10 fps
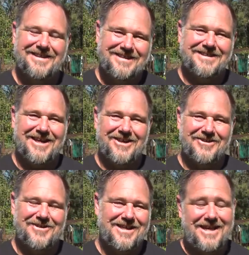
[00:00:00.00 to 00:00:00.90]
So,
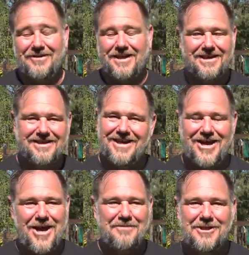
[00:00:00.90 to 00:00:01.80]
anyway, I
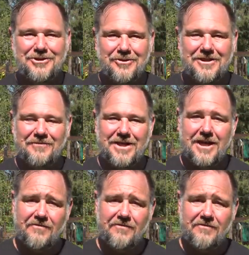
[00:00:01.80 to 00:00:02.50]
hope you enjoyed the video.